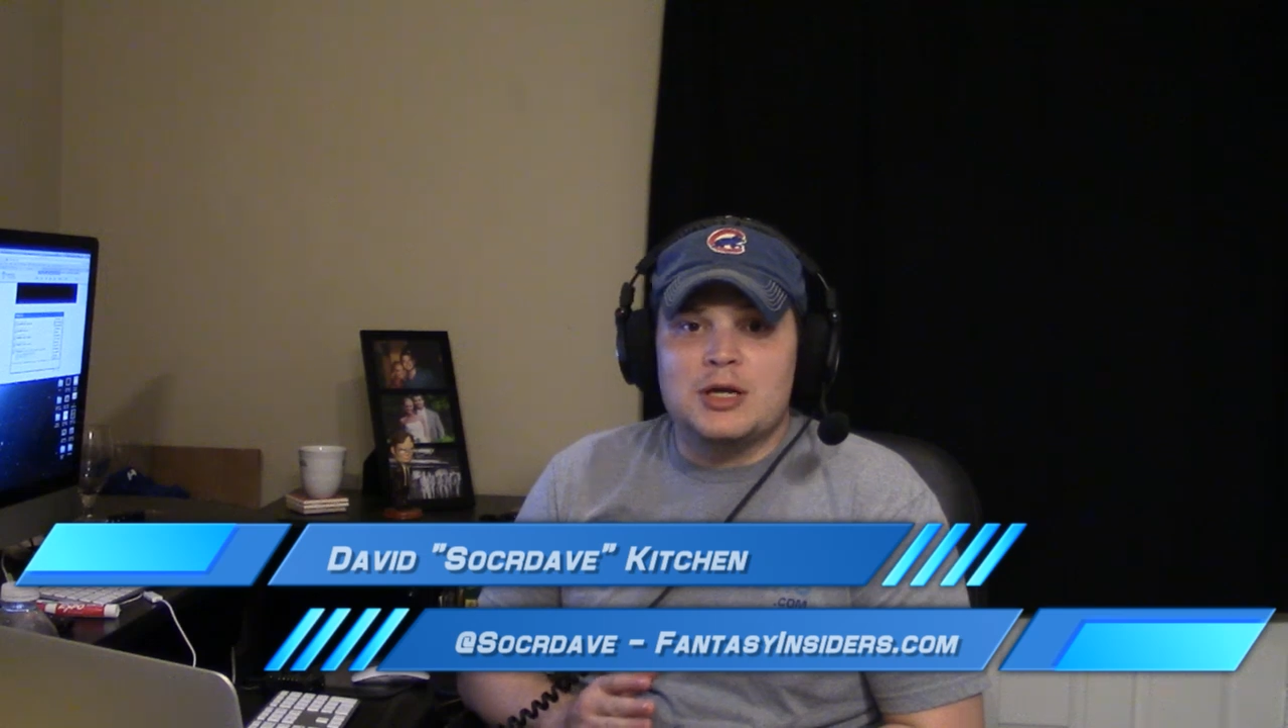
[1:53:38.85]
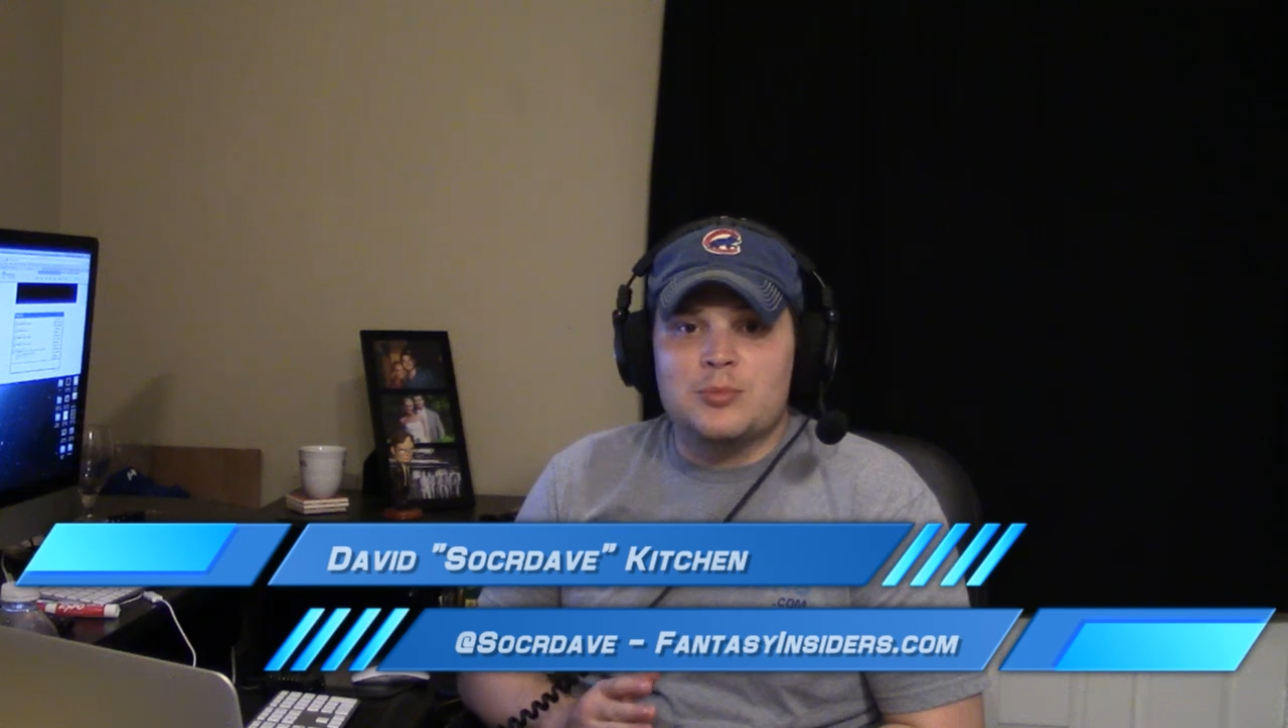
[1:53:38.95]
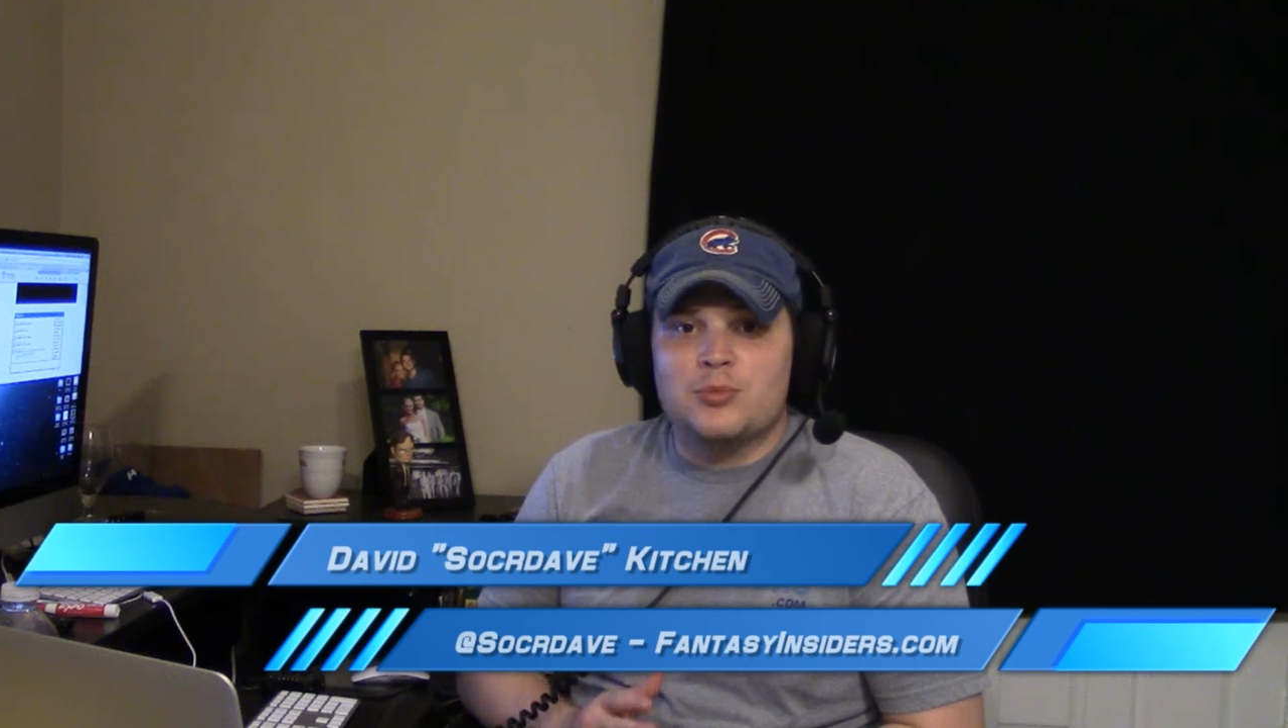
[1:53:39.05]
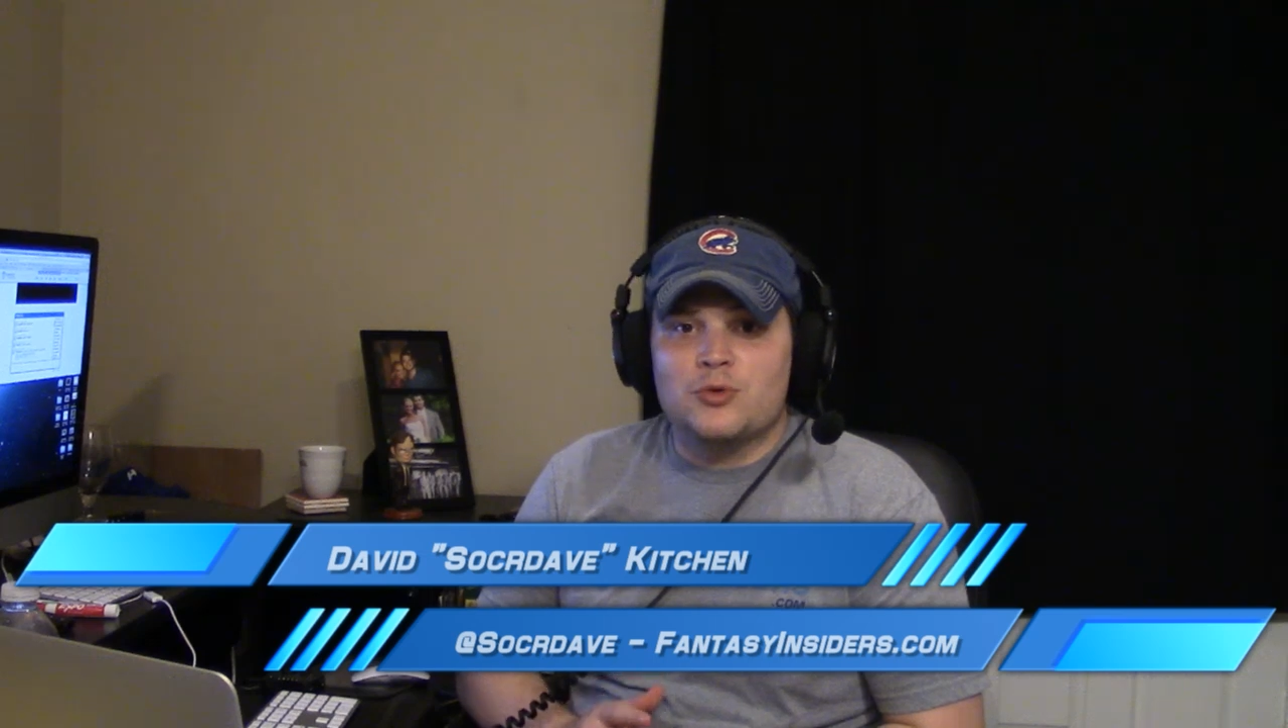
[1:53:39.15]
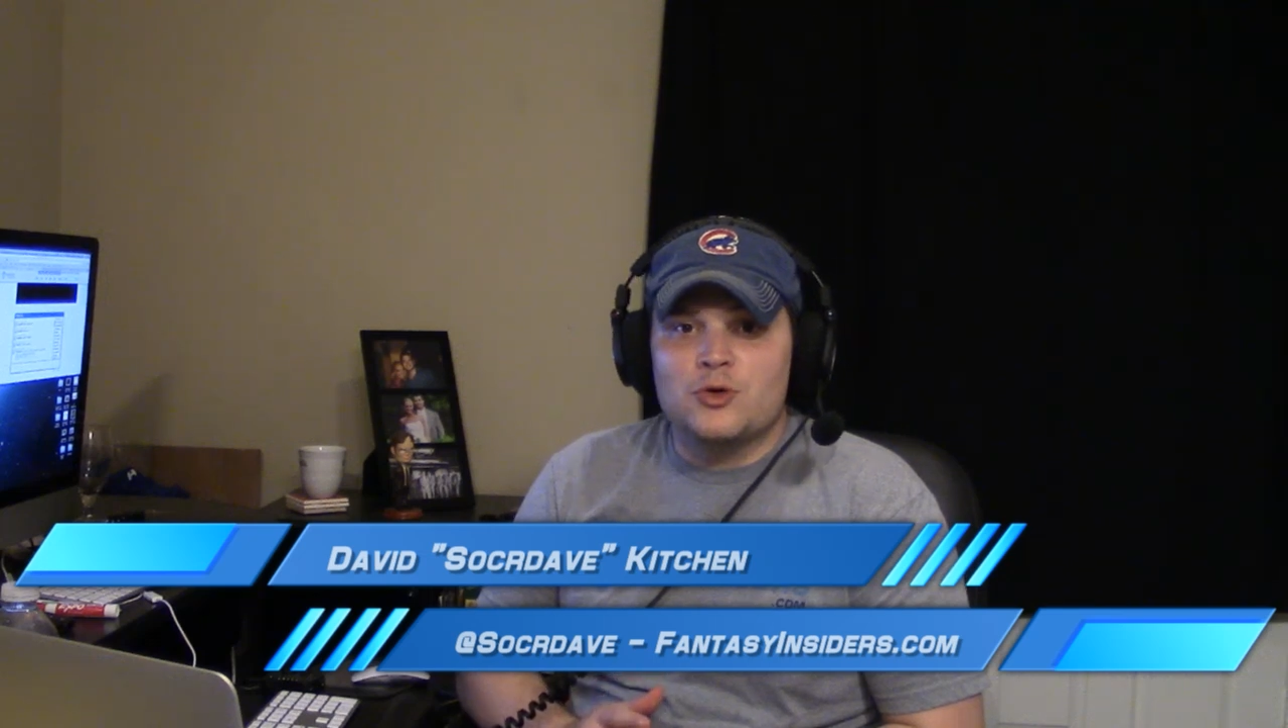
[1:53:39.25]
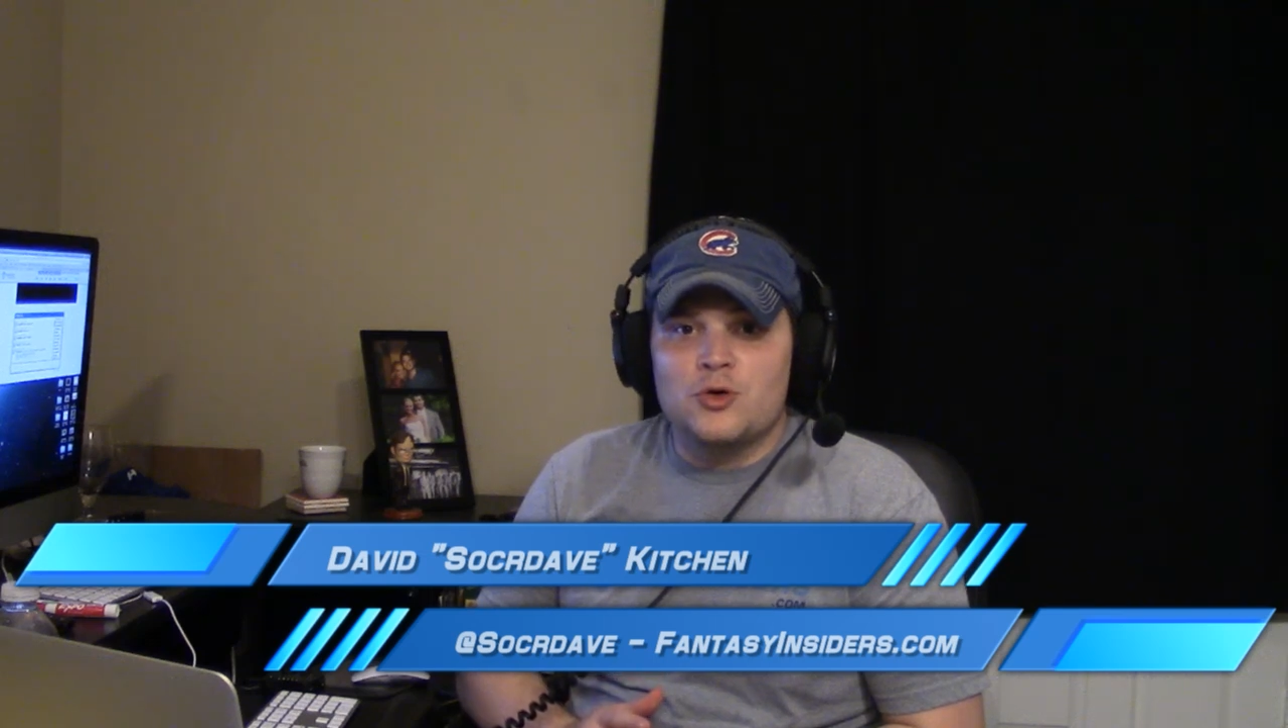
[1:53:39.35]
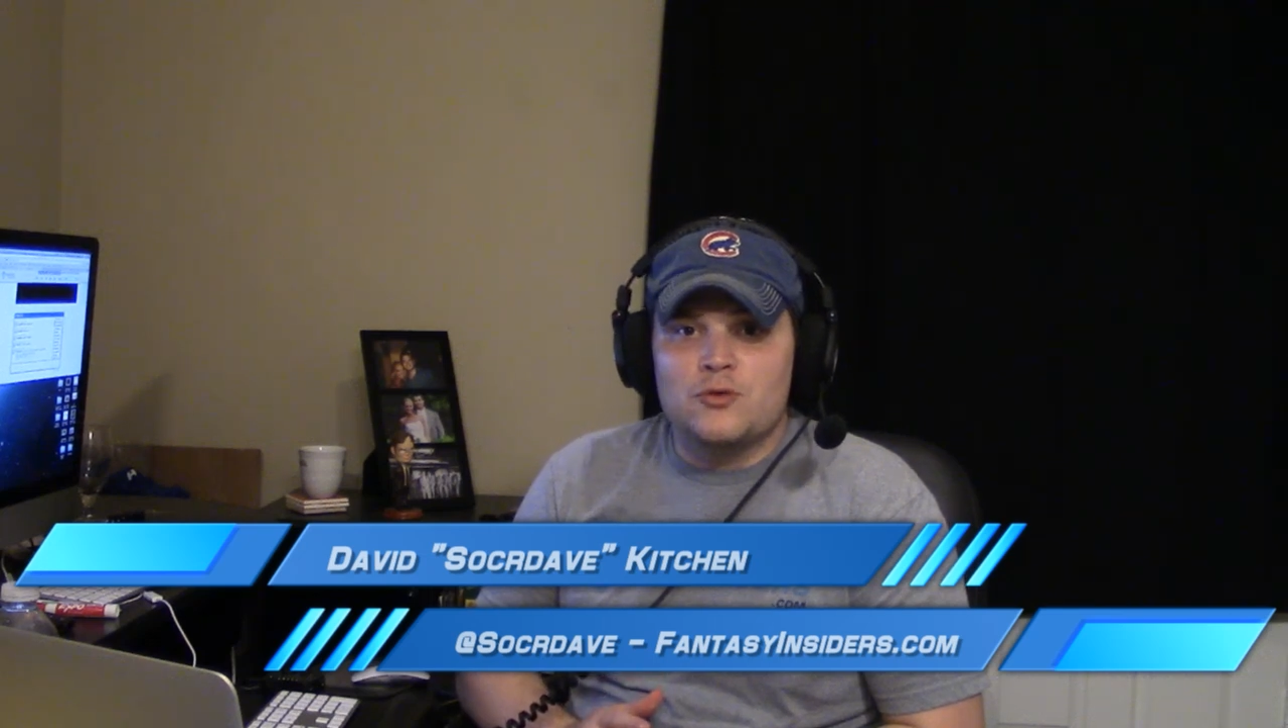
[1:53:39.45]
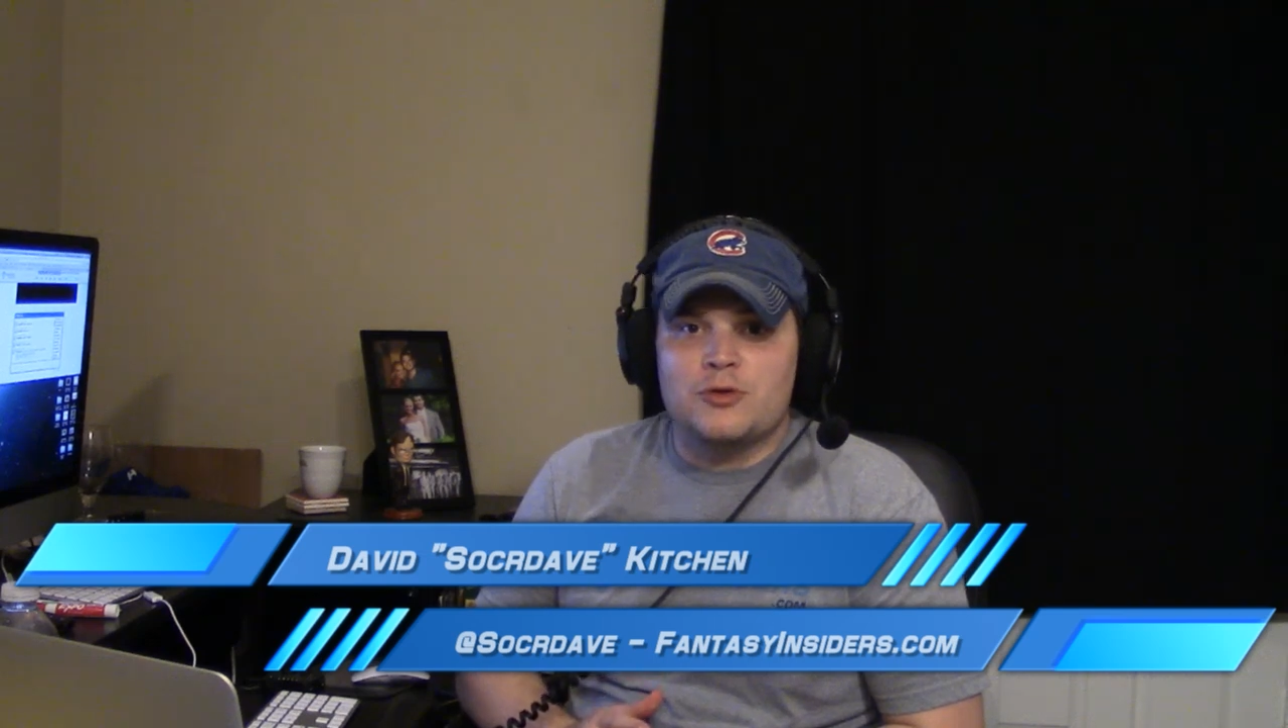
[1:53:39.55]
improve